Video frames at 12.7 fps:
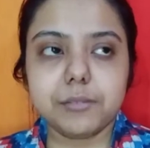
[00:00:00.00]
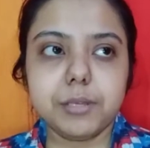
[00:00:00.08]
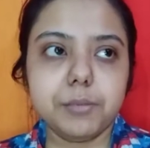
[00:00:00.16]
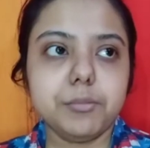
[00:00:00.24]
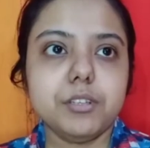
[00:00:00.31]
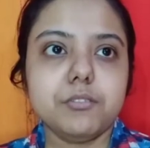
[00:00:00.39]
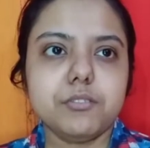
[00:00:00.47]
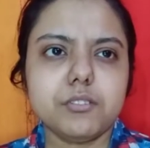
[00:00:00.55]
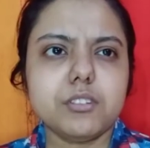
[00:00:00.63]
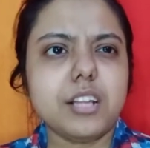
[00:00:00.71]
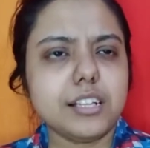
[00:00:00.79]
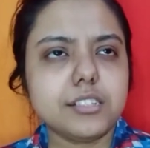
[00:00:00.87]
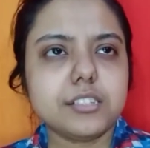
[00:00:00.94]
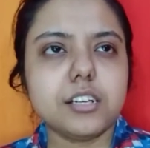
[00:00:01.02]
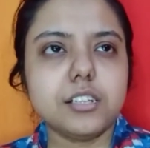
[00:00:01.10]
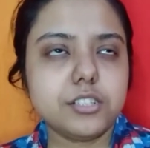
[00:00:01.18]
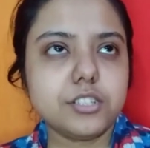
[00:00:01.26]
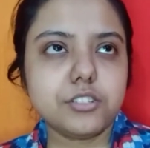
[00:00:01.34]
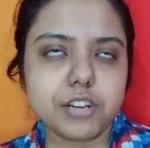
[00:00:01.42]
Maybe that's a
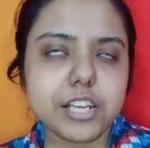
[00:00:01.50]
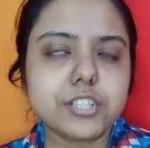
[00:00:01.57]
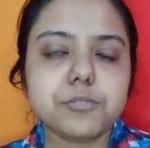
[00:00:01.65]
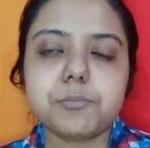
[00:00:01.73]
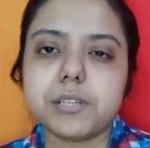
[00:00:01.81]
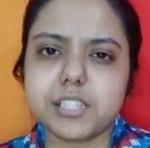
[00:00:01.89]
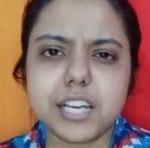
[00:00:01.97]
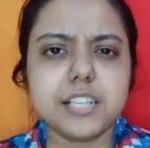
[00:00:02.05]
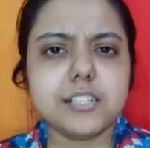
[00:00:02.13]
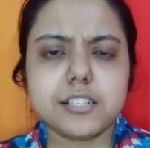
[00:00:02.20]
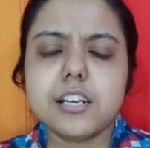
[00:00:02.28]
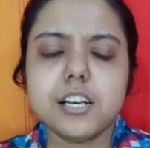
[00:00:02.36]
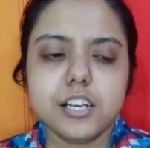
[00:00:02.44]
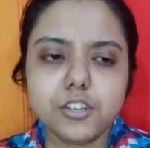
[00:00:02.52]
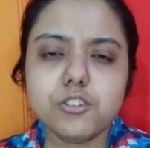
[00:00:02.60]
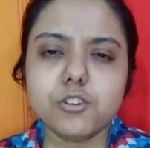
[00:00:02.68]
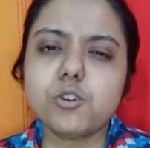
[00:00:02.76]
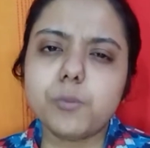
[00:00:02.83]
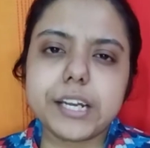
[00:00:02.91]
stretch, but yes, you
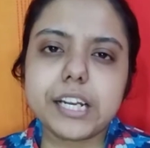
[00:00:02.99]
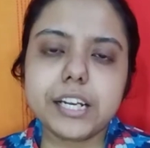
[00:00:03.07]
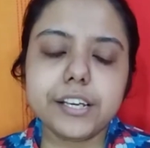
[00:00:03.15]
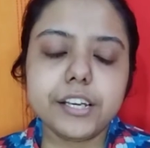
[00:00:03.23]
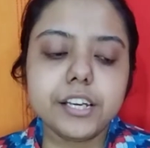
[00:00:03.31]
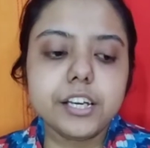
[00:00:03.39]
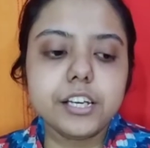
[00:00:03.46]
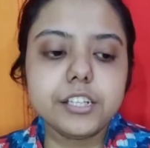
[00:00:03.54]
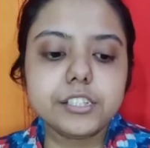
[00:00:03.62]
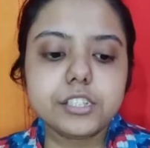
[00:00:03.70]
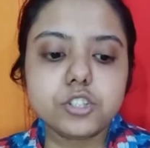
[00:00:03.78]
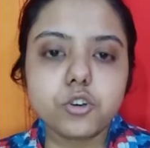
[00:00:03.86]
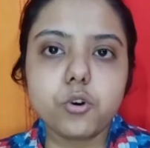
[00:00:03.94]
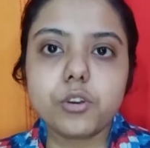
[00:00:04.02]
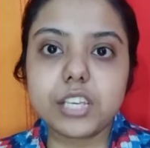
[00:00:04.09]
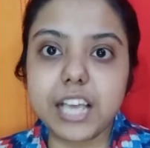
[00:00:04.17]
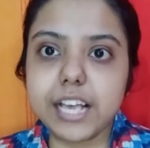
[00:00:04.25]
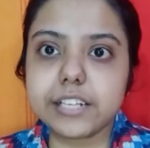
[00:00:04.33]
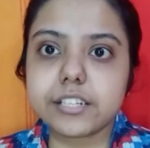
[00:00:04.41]
know, quickly. So
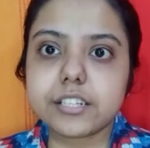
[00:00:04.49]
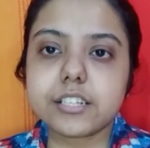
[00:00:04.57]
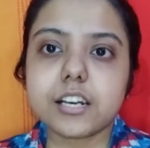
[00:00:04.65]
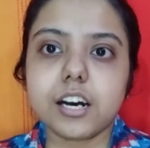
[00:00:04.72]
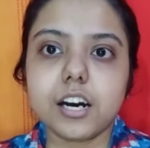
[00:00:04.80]
yes,